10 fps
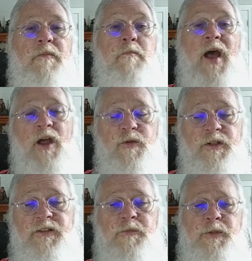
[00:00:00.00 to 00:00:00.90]
My
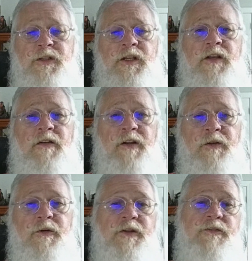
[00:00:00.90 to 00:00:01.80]
reason
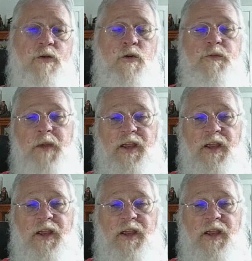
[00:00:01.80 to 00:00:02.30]
particularly was, of course,